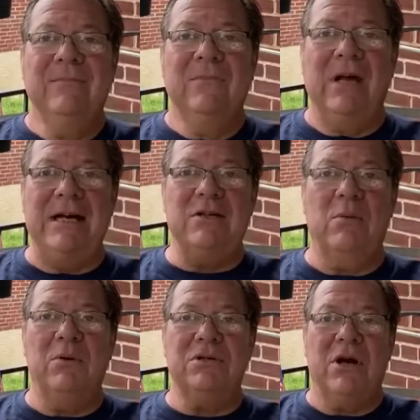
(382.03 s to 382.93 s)
That's what
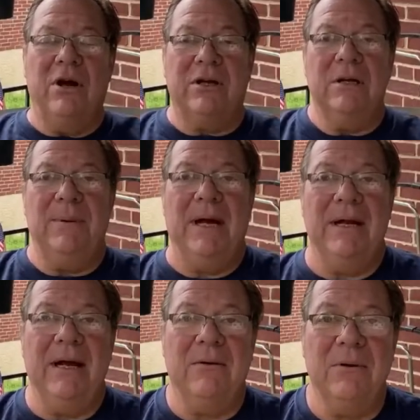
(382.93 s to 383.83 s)
we're talking about
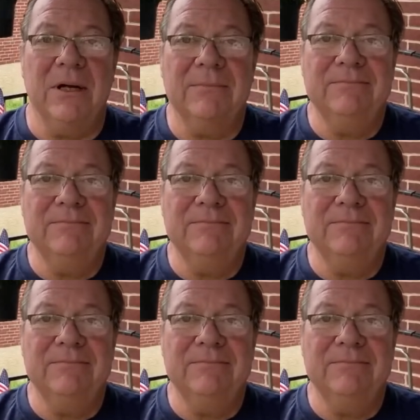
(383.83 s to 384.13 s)
now, Rick.